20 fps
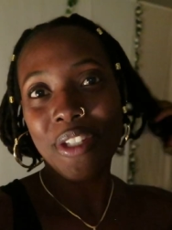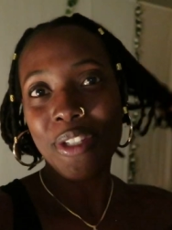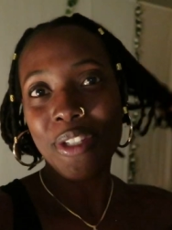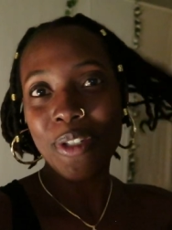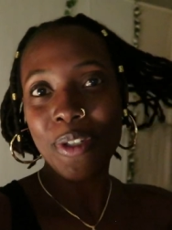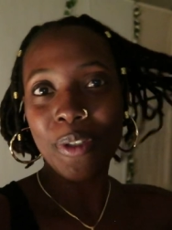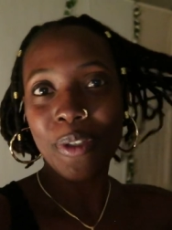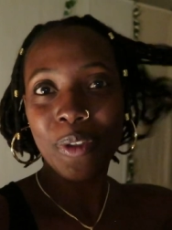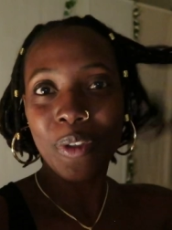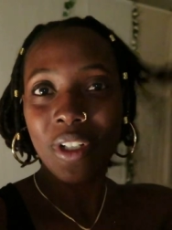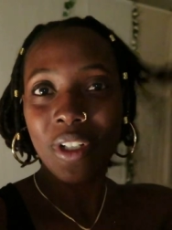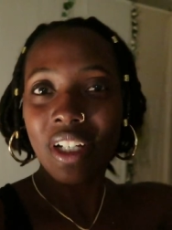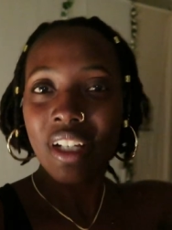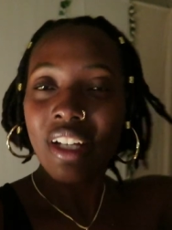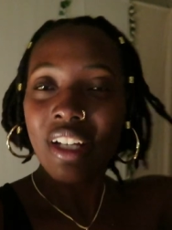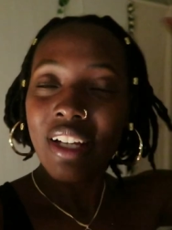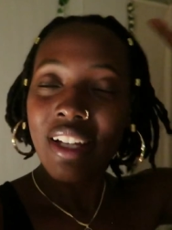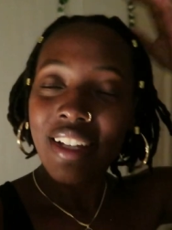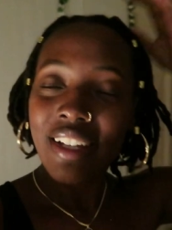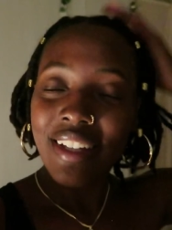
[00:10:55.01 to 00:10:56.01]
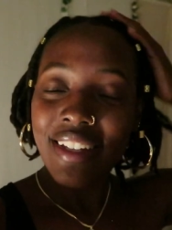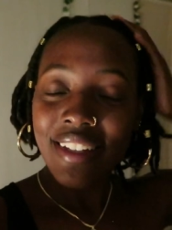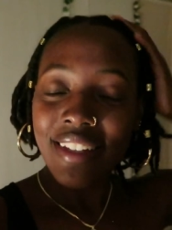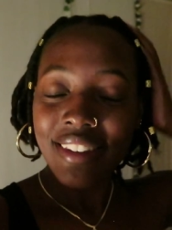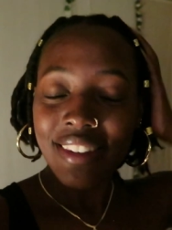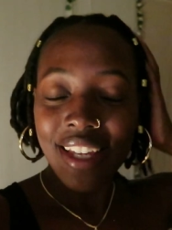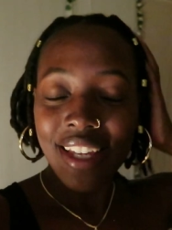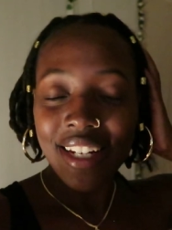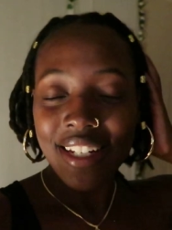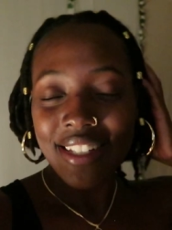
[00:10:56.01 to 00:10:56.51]
So
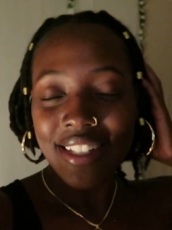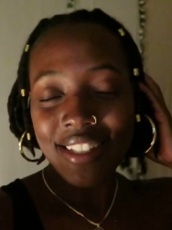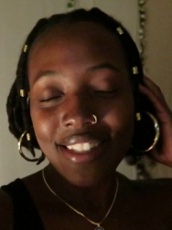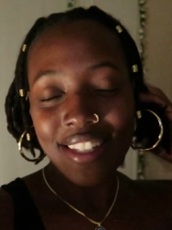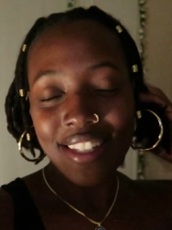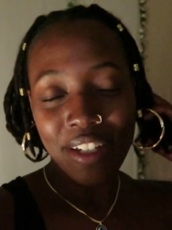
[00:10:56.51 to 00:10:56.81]
that is